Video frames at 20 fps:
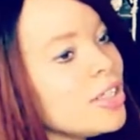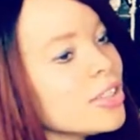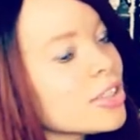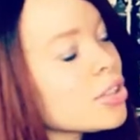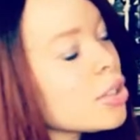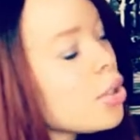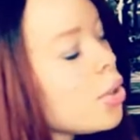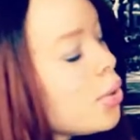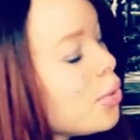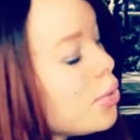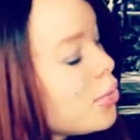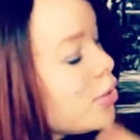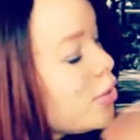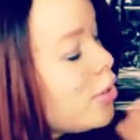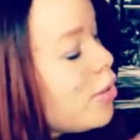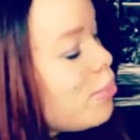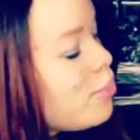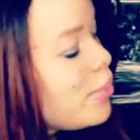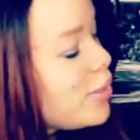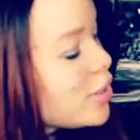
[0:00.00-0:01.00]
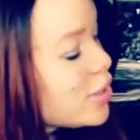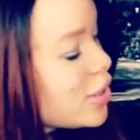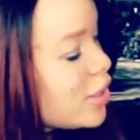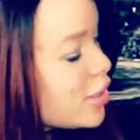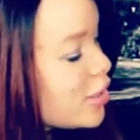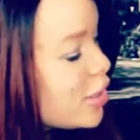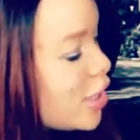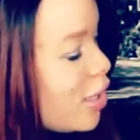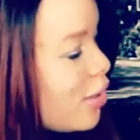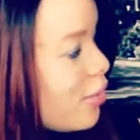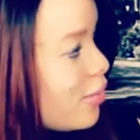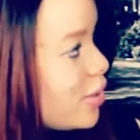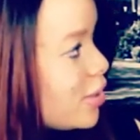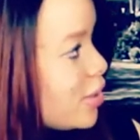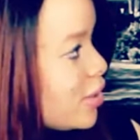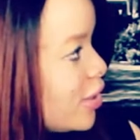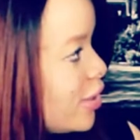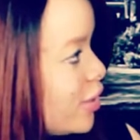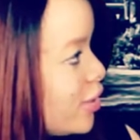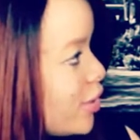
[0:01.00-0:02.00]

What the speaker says: So your business now is in